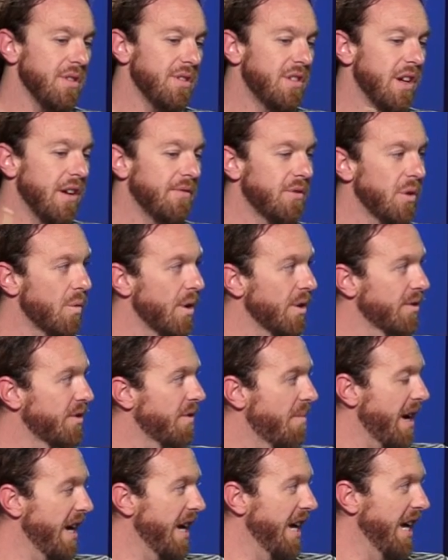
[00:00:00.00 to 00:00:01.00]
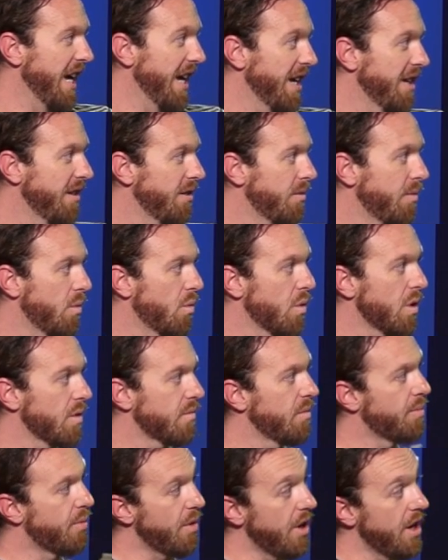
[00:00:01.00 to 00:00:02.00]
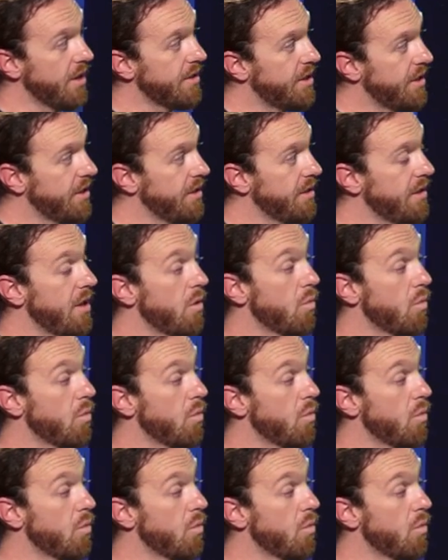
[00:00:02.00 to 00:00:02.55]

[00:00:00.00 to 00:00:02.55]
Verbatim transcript: the stuff that works with my hands will work with brushes,